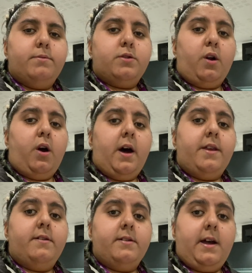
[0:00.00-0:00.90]
start
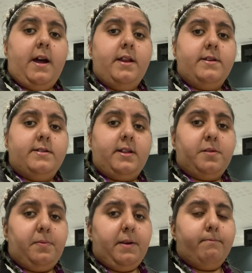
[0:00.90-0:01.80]
and a
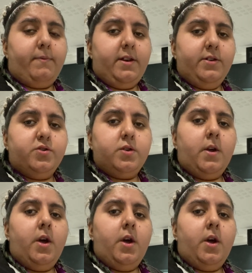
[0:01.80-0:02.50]
6 p.m. finish.